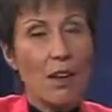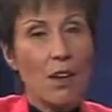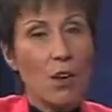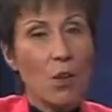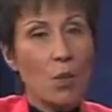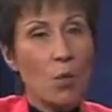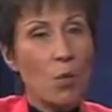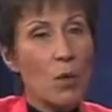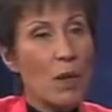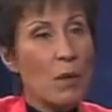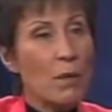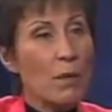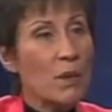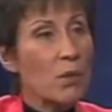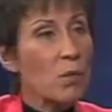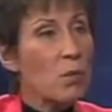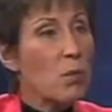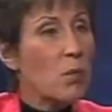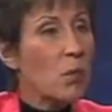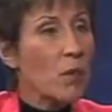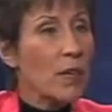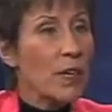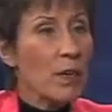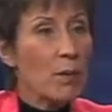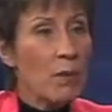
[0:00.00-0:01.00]
Women
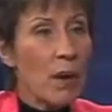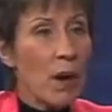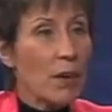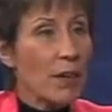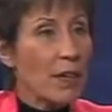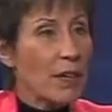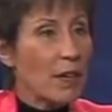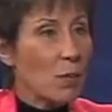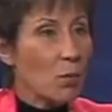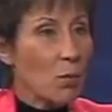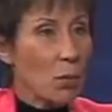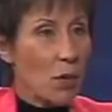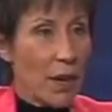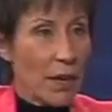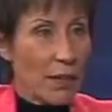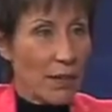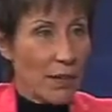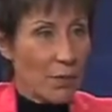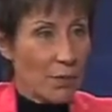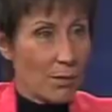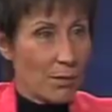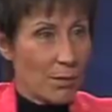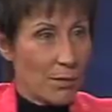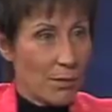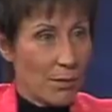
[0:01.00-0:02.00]
worry about getting
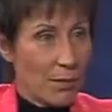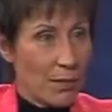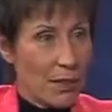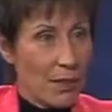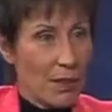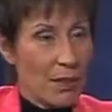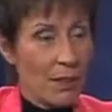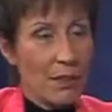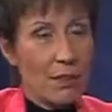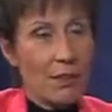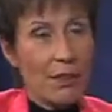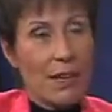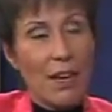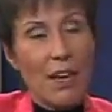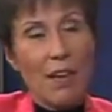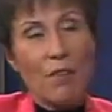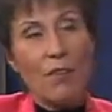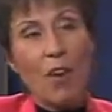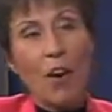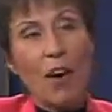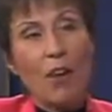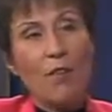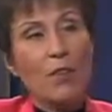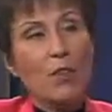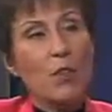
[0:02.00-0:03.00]
pregnant. They have
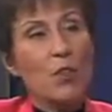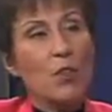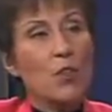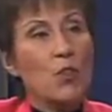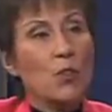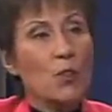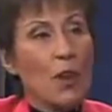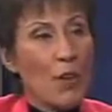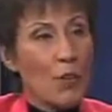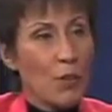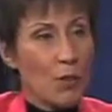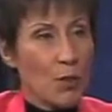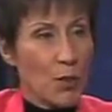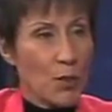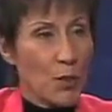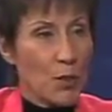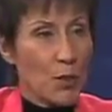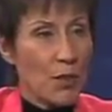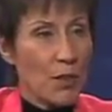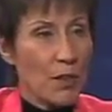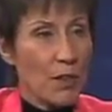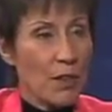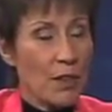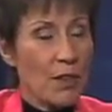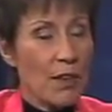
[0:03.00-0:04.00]
all these
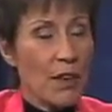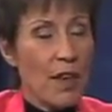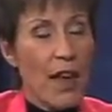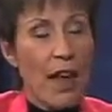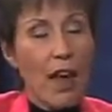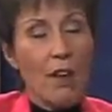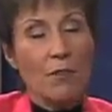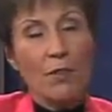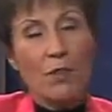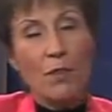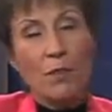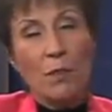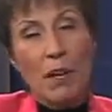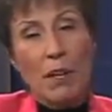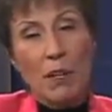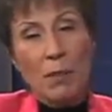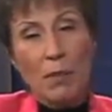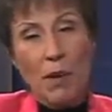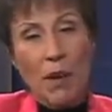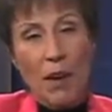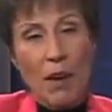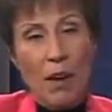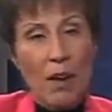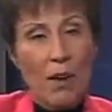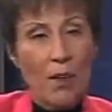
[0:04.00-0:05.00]
stressors. After
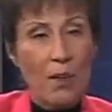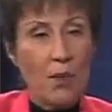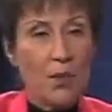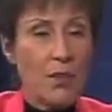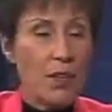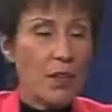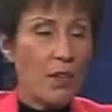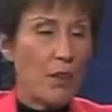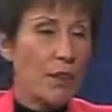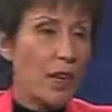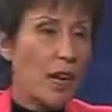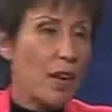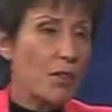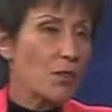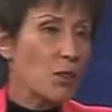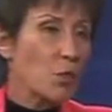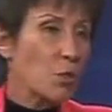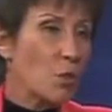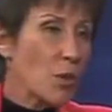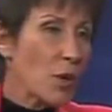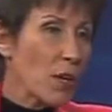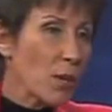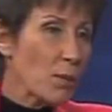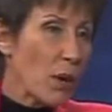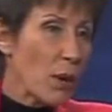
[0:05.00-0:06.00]
menopause, they don't have to
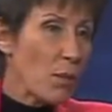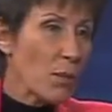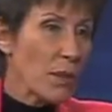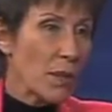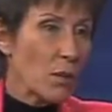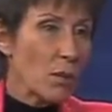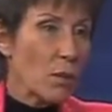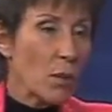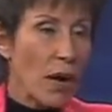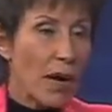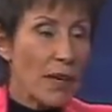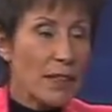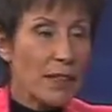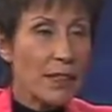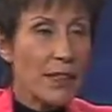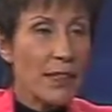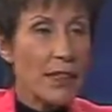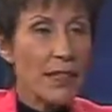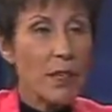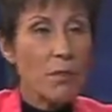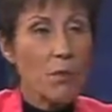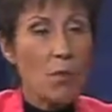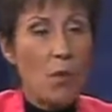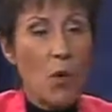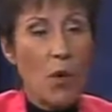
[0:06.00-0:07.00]
worry about being pregnant
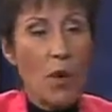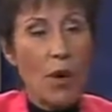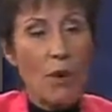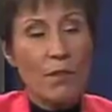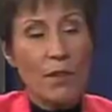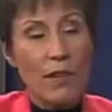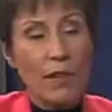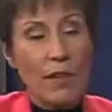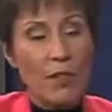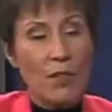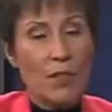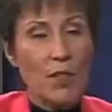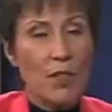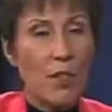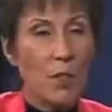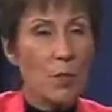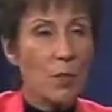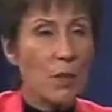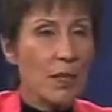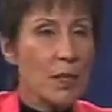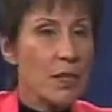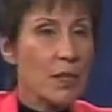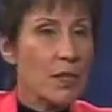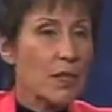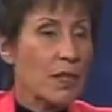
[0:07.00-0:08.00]
anymore. They can still
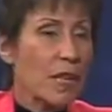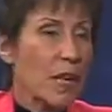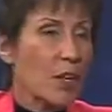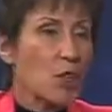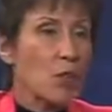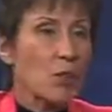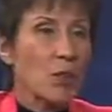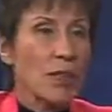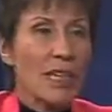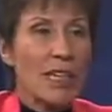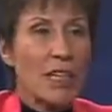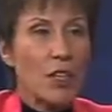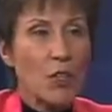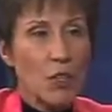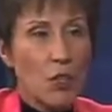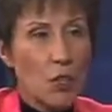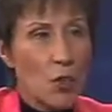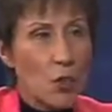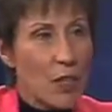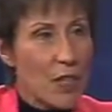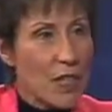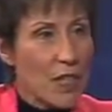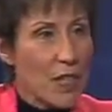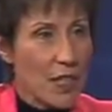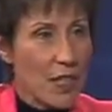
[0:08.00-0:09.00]
be sexually
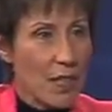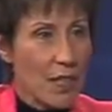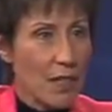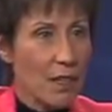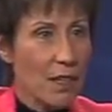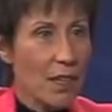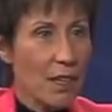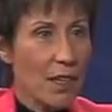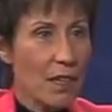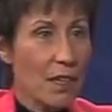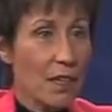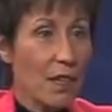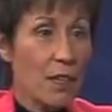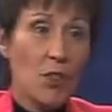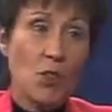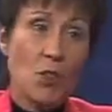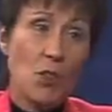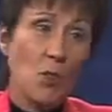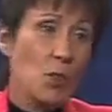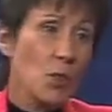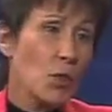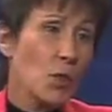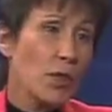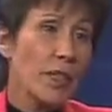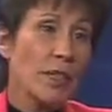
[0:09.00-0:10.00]
interested. It
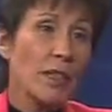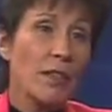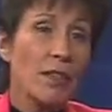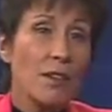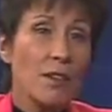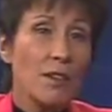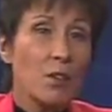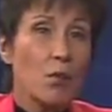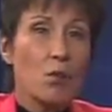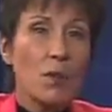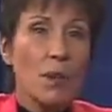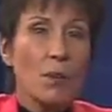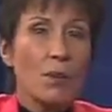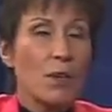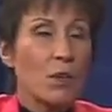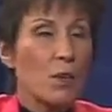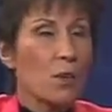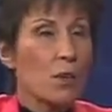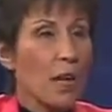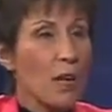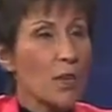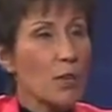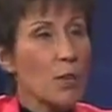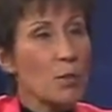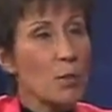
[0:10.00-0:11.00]
truly, women are
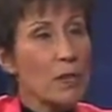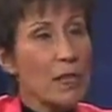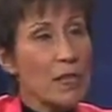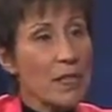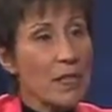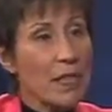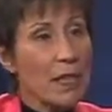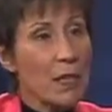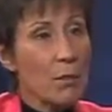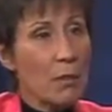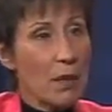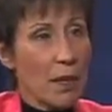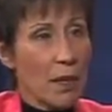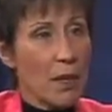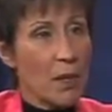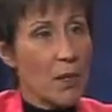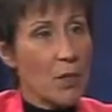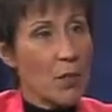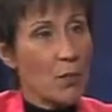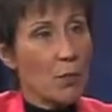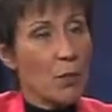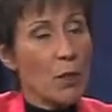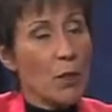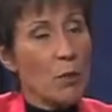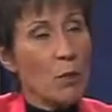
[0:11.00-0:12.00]
less busy
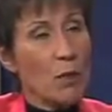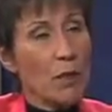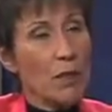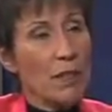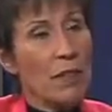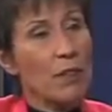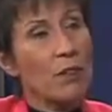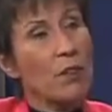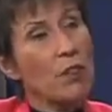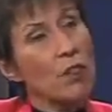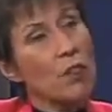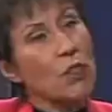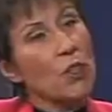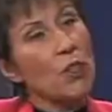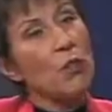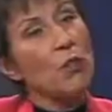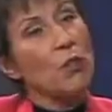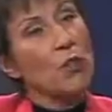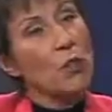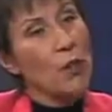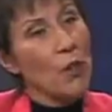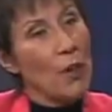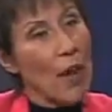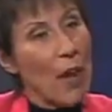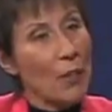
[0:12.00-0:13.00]
because frequently their
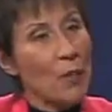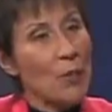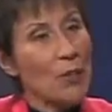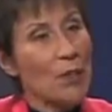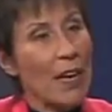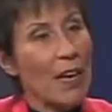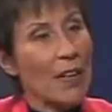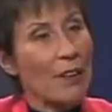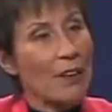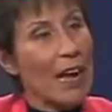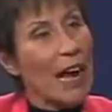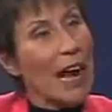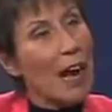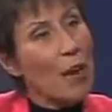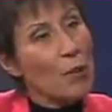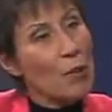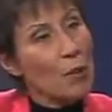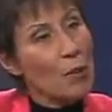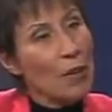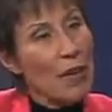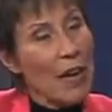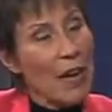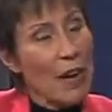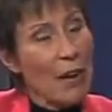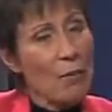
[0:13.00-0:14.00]
children are outside the
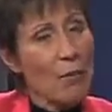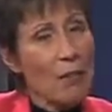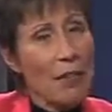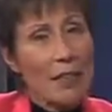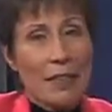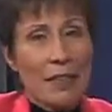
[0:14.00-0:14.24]
house now.